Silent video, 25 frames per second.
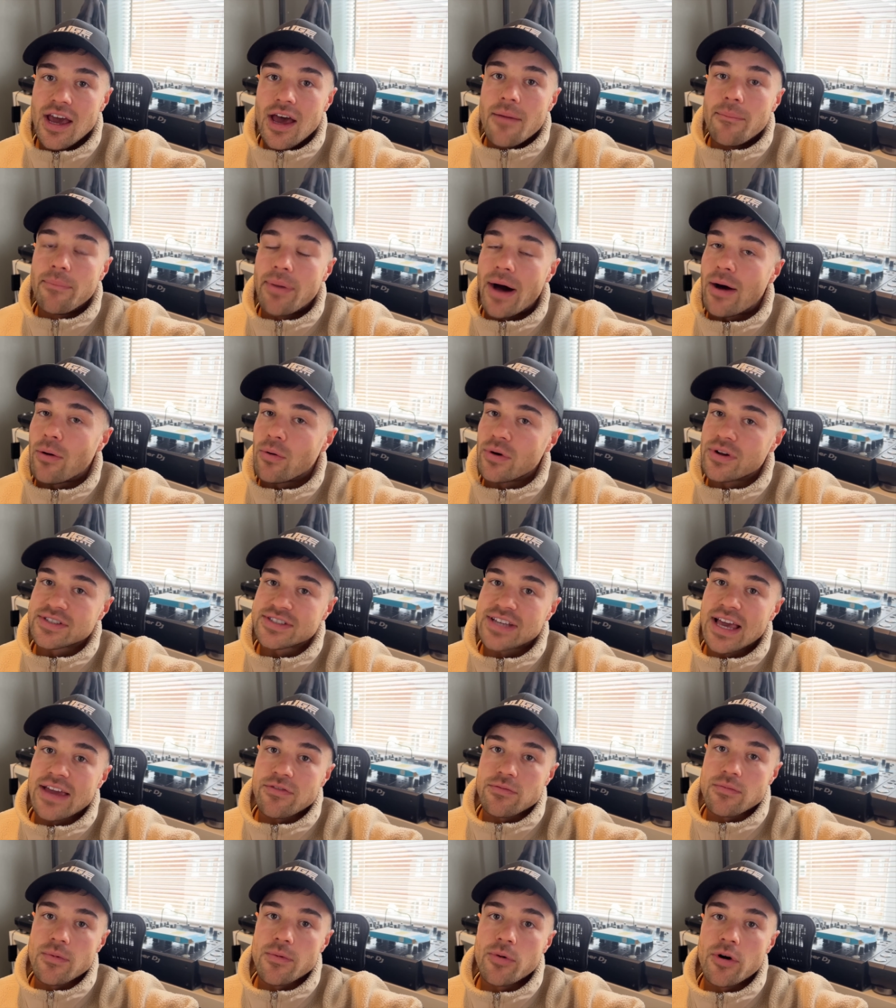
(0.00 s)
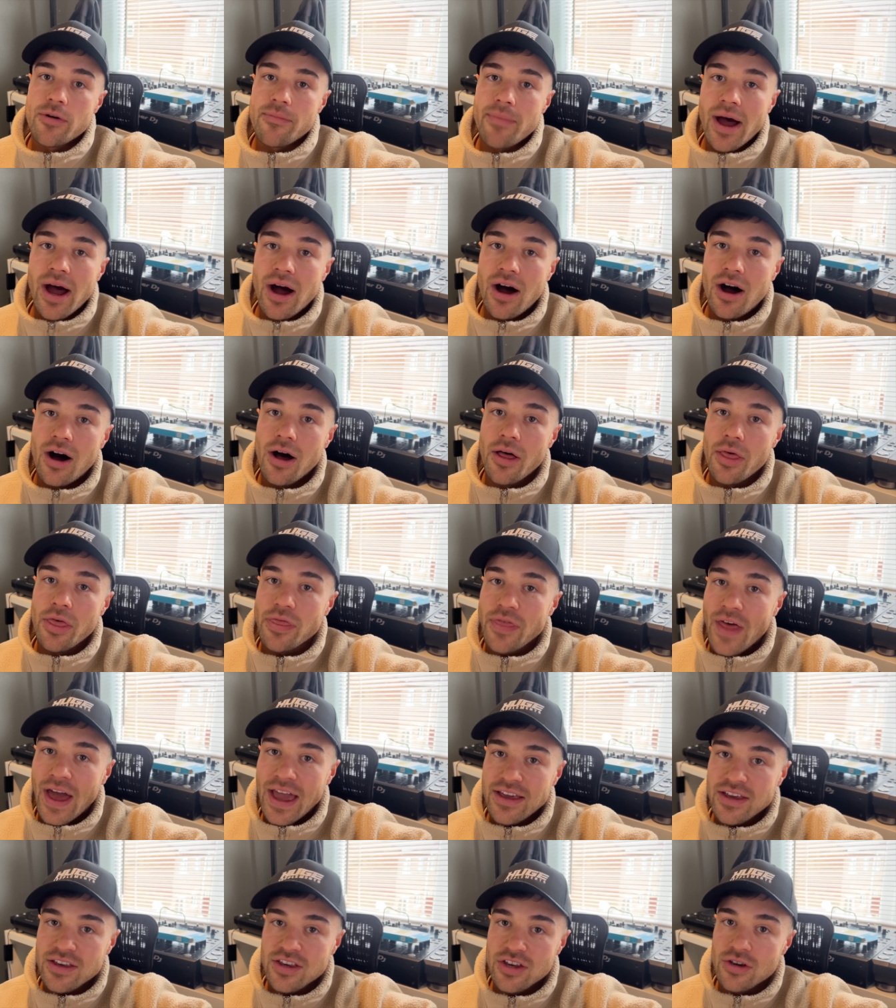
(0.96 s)
But I want to say from the bottom of my heart,
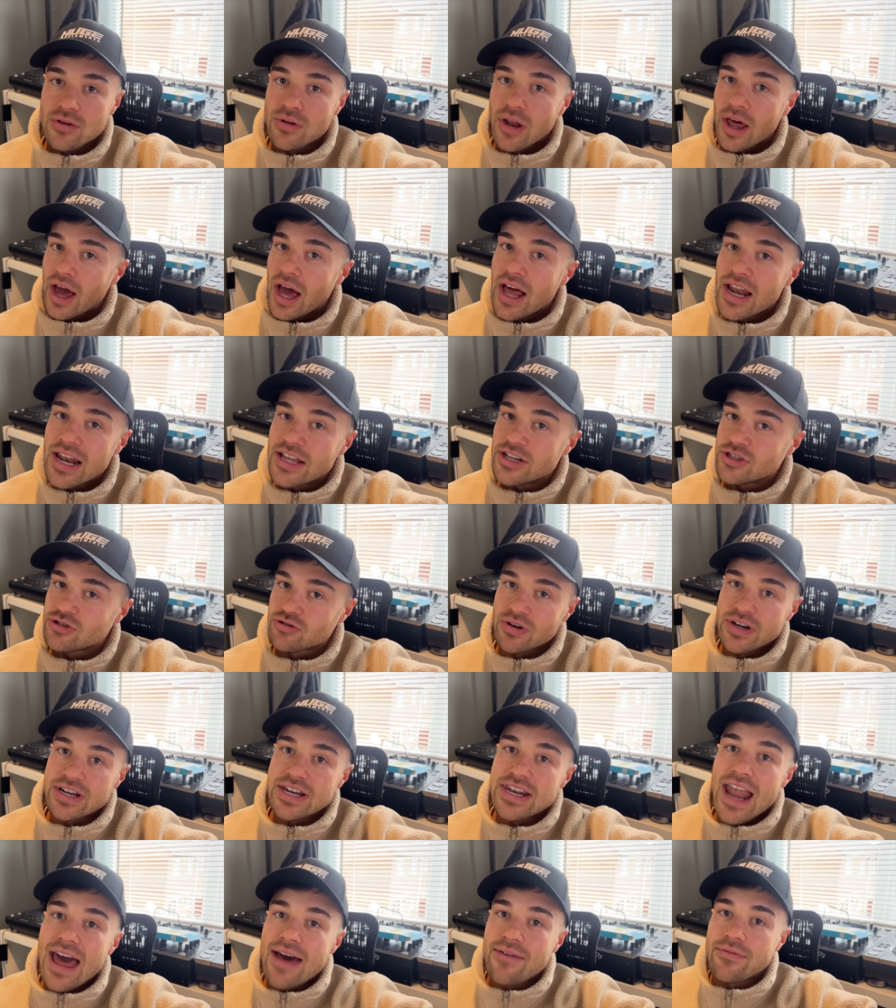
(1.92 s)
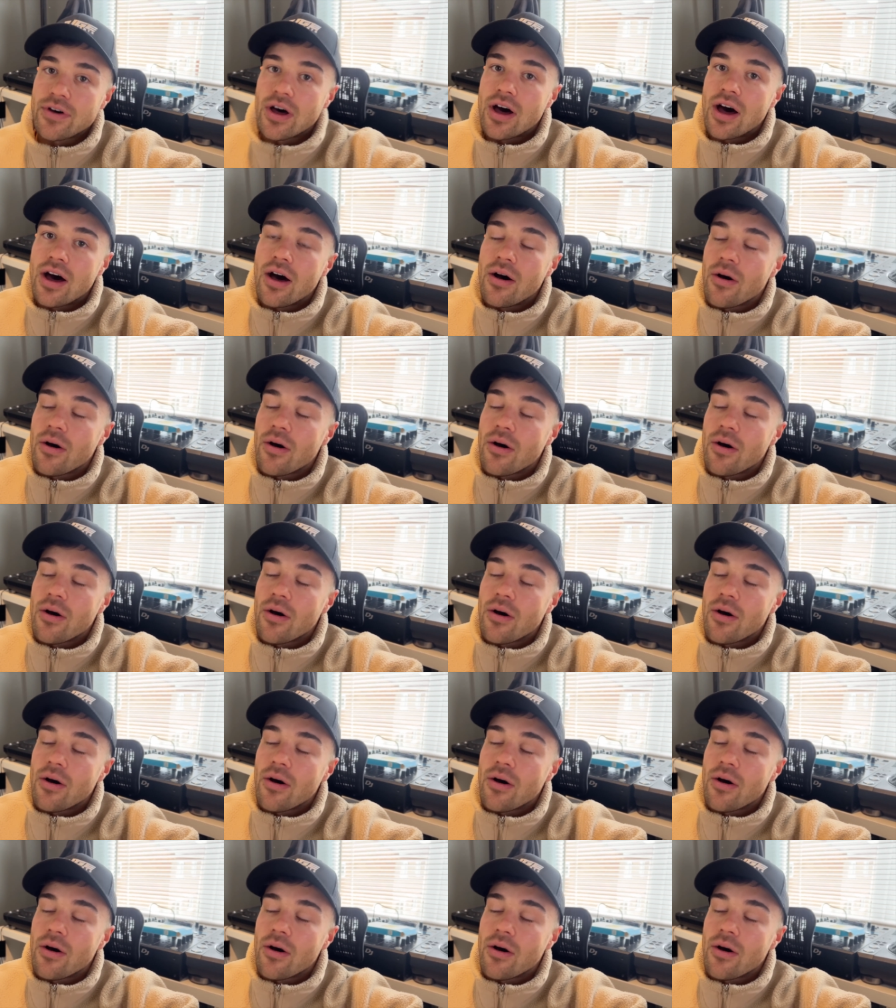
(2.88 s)
thank you. Like I literally never